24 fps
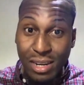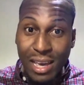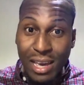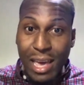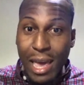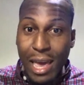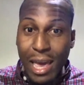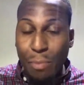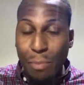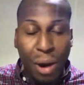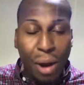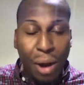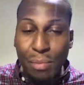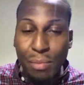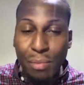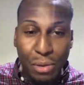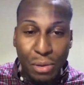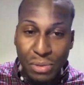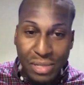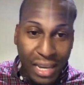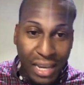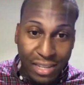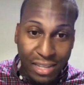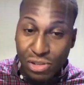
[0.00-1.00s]
It probably was
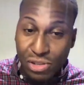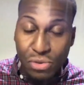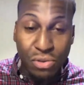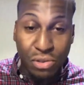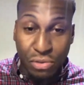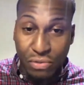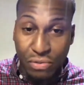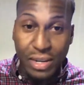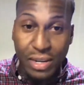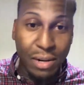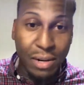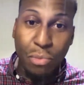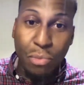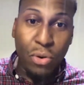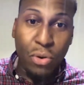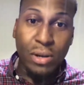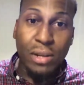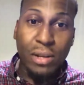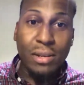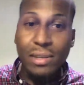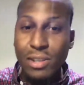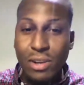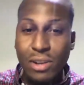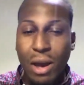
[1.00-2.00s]
like two, three in the
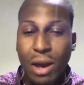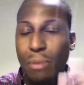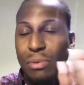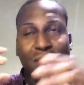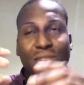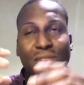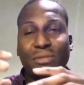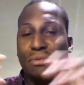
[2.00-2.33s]
morning. You know, I wasn't